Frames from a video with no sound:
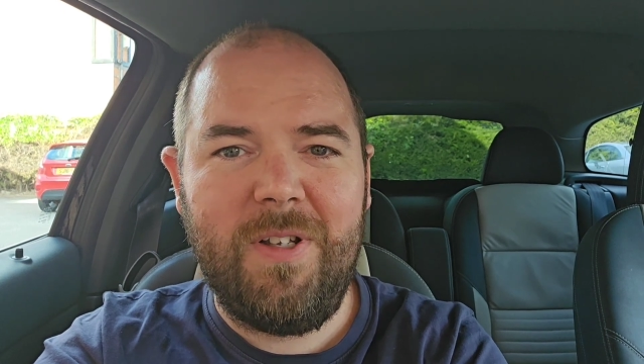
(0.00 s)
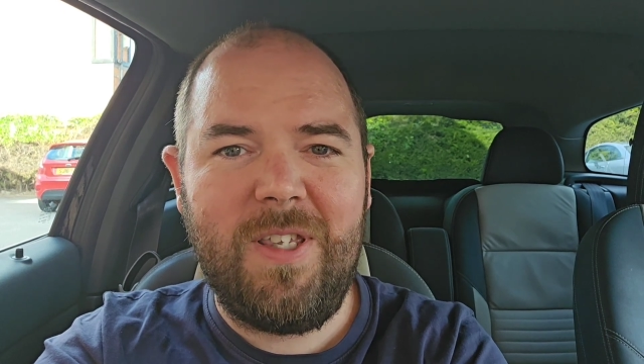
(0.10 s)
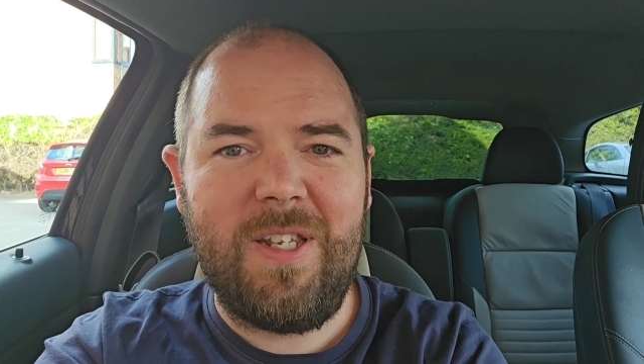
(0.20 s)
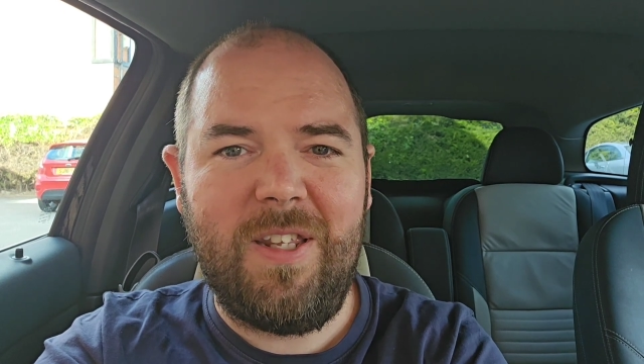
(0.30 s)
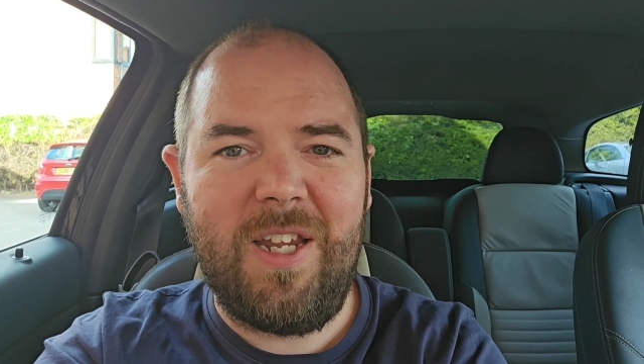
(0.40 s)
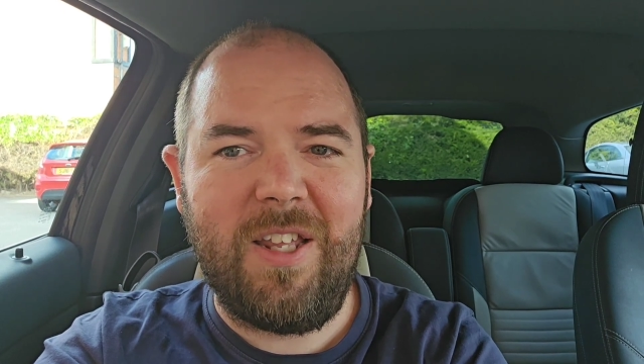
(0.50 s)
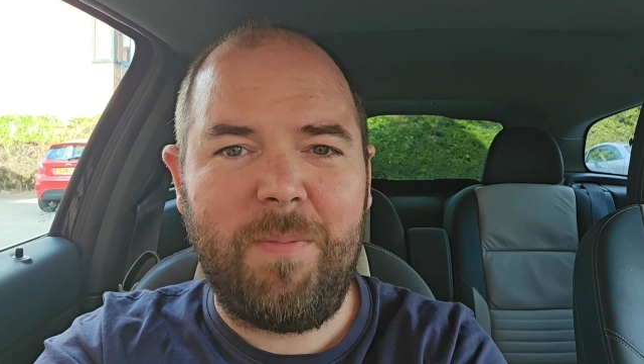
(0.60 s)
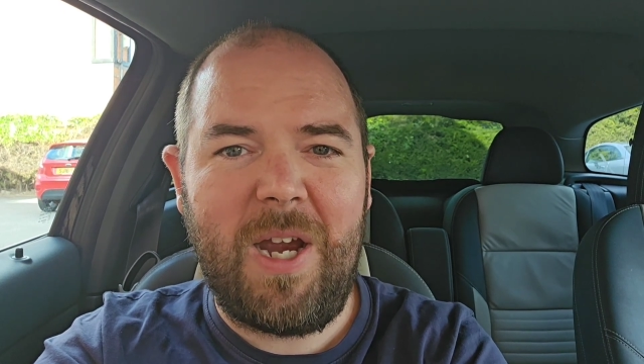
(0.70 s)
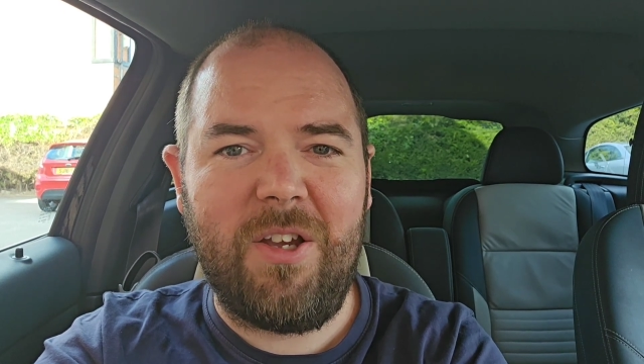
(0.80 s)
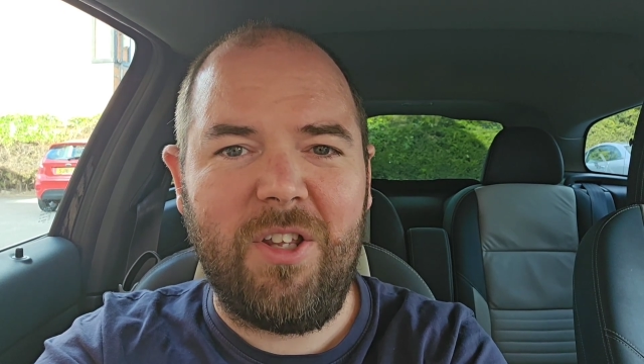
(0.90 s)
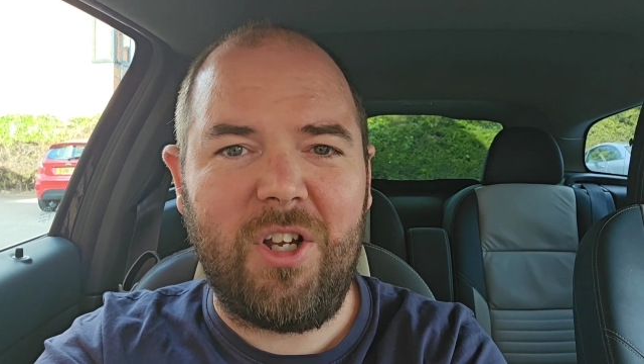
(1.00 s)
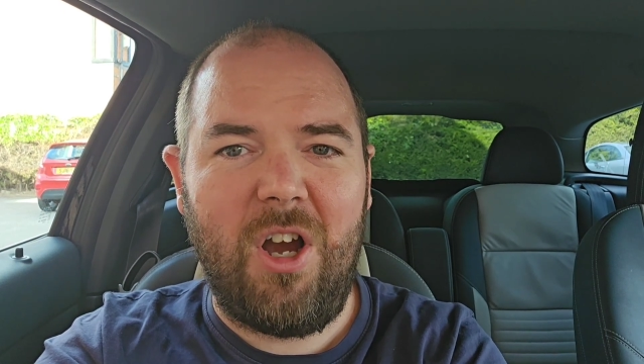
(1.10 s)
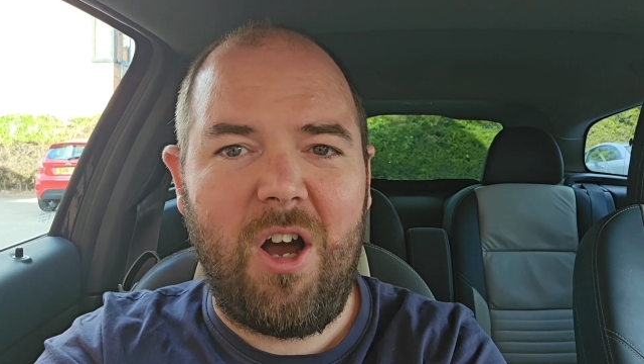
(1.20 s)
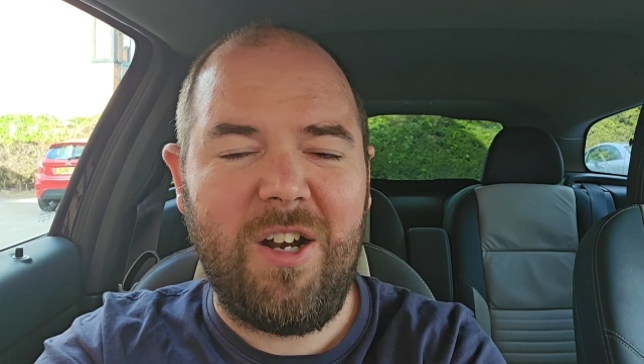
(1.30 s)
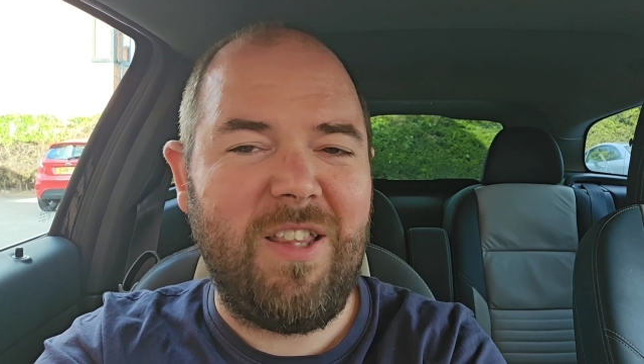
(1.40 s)
to the back of the
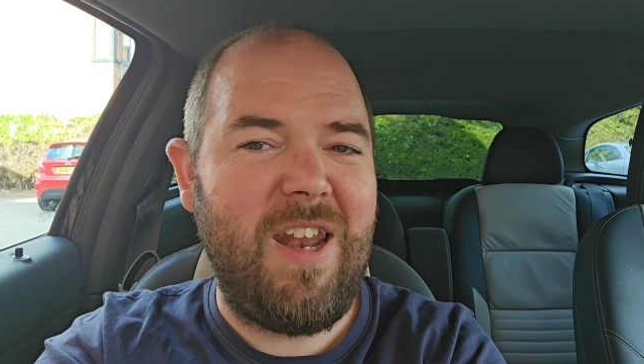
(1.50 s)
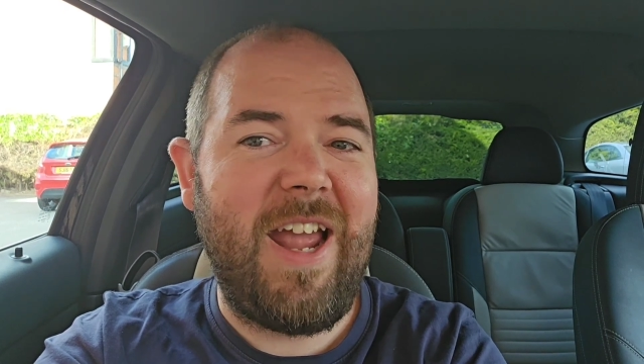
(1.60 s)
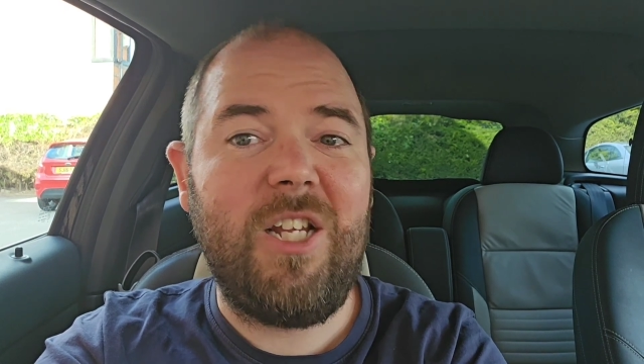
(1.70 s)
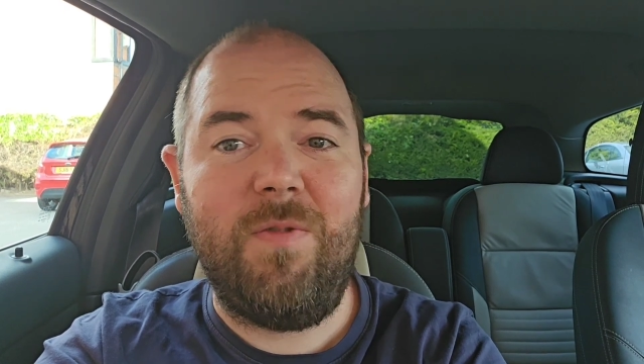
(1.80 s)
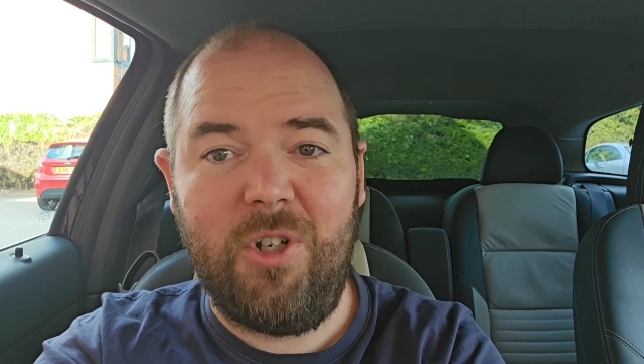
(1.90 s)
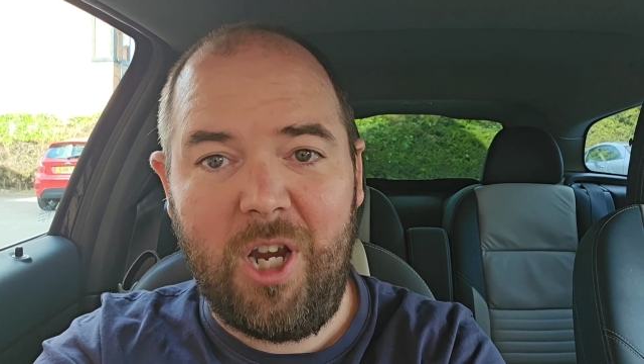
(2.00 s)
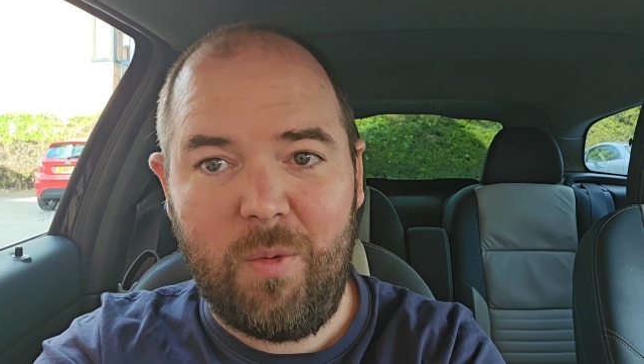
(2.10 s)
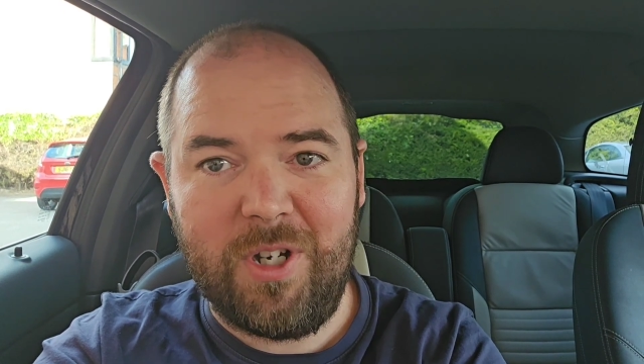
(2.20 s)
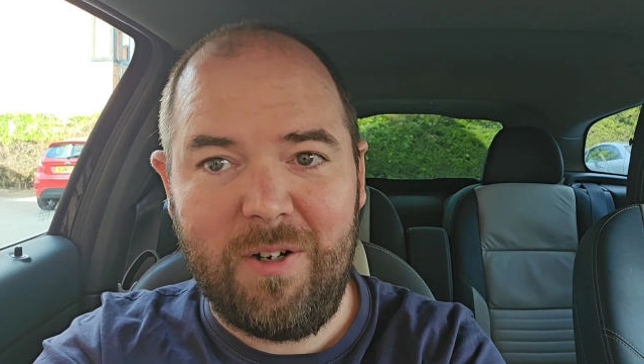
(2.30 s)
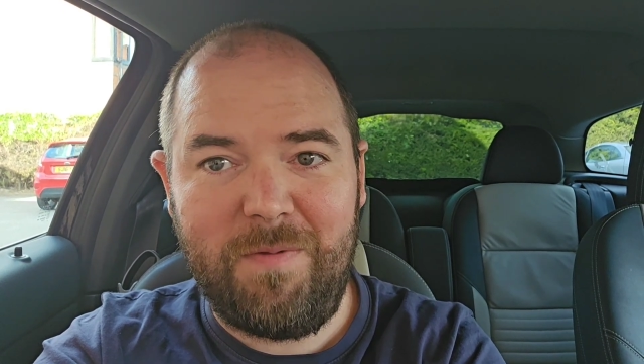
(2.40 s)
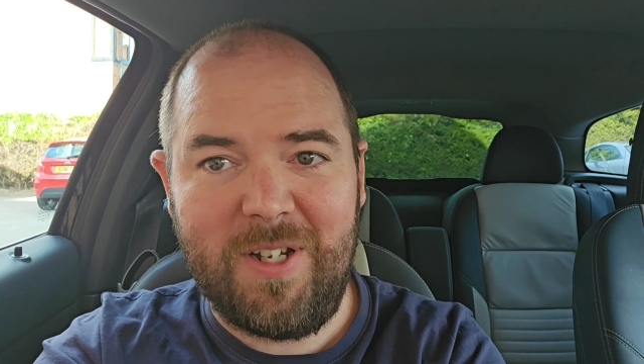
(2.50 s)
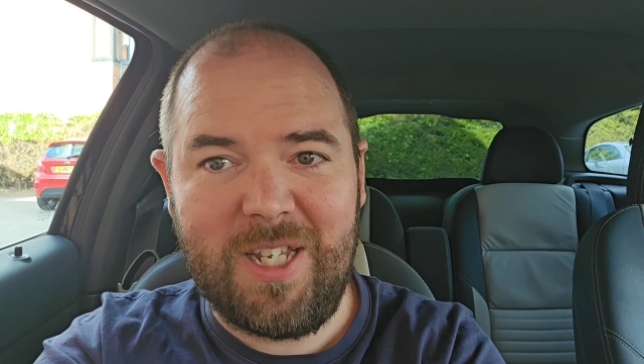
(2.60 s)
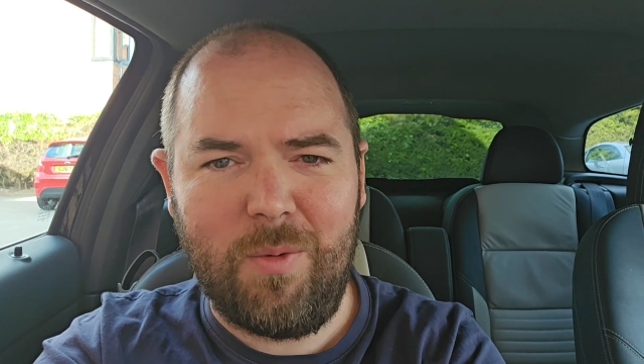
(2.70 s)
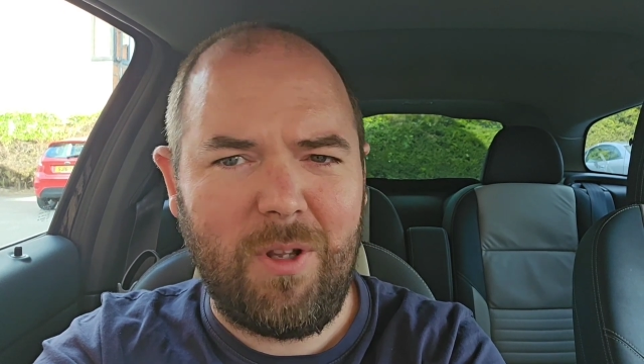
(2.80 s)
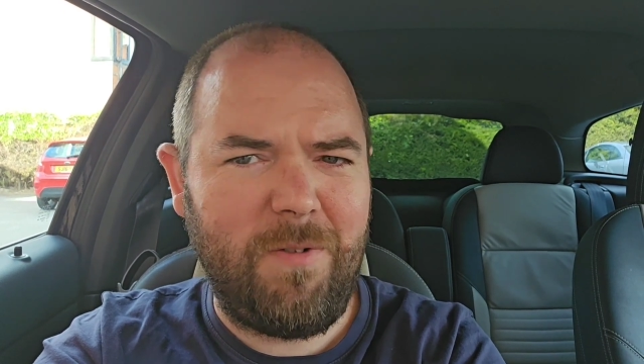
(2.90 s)
car, and in the next video we're going to fit
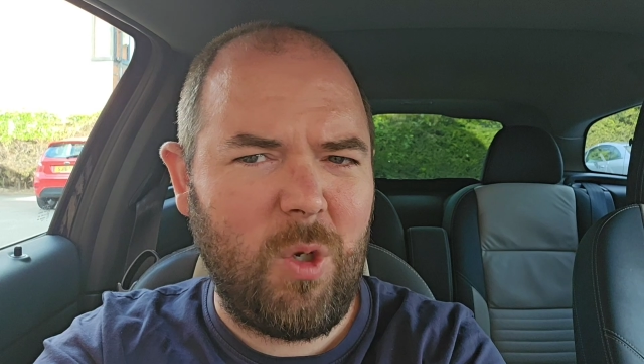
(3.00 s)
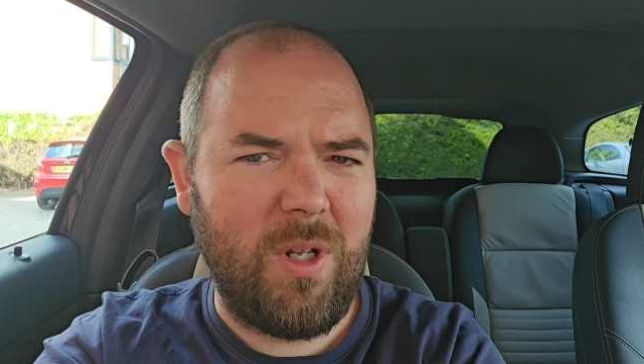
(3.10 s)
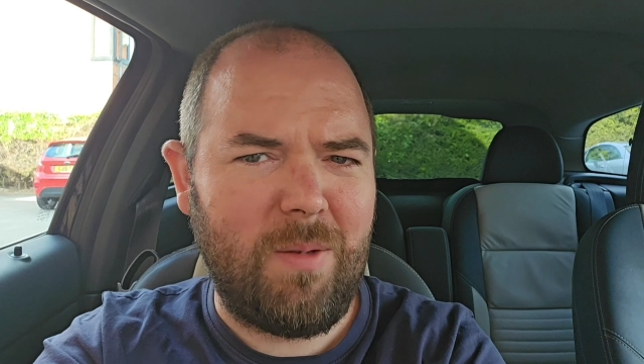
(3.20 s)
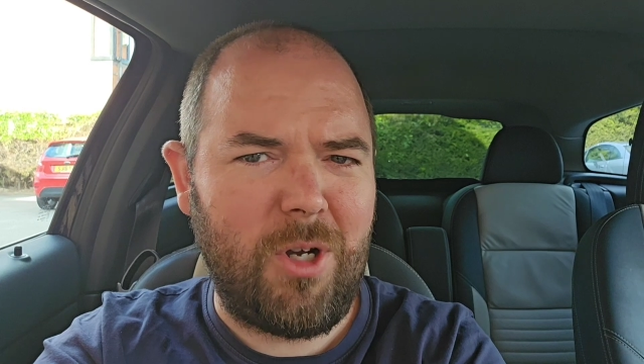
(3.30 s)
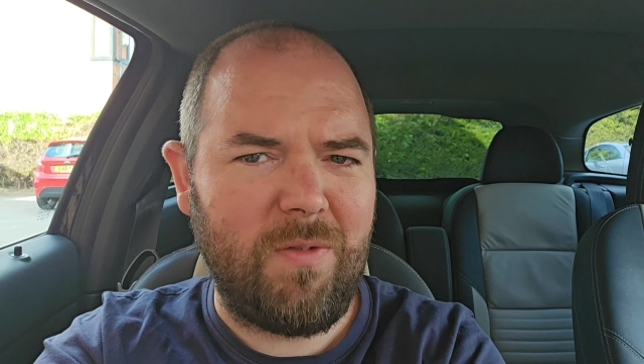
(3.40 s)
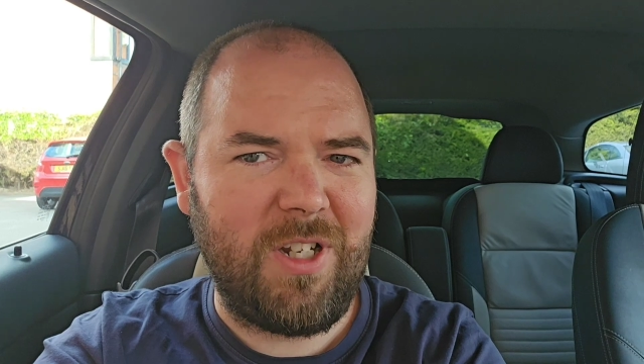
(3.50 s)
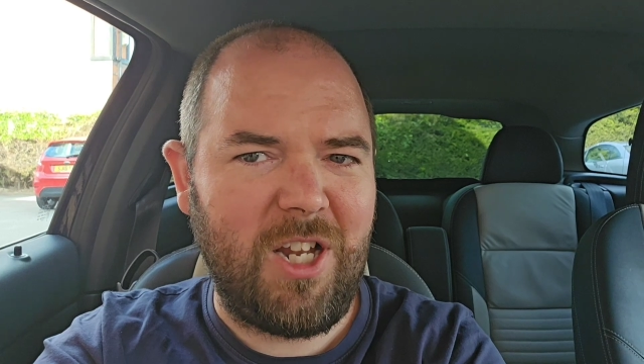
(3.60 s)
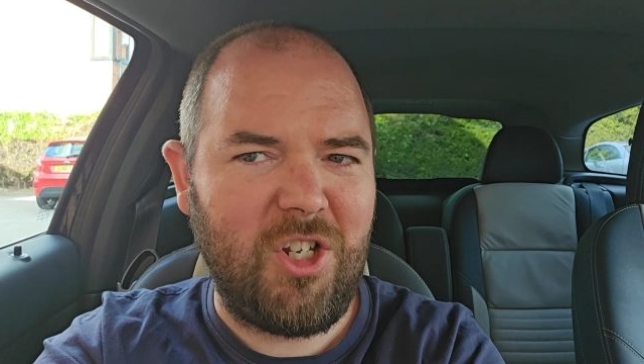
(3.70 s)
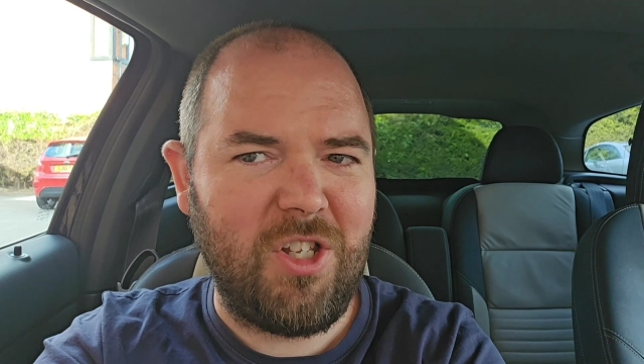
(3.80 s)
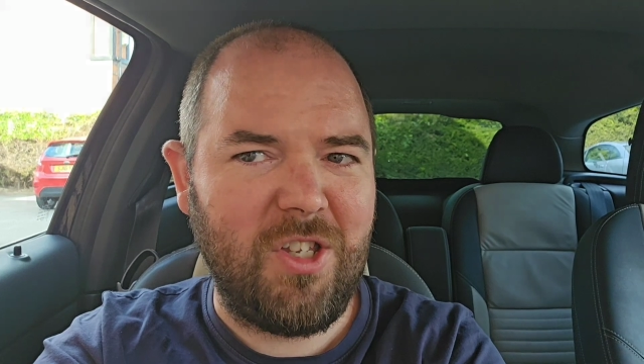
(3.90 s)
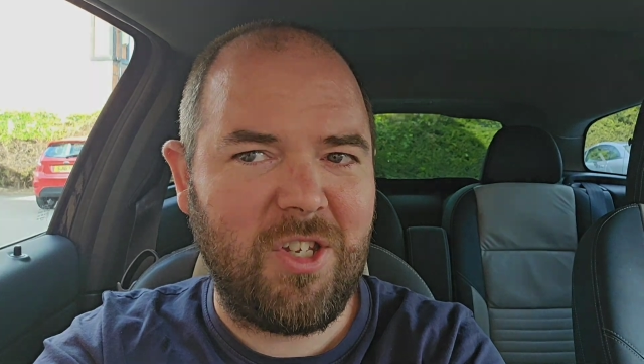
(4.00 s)
it with a few little modifications.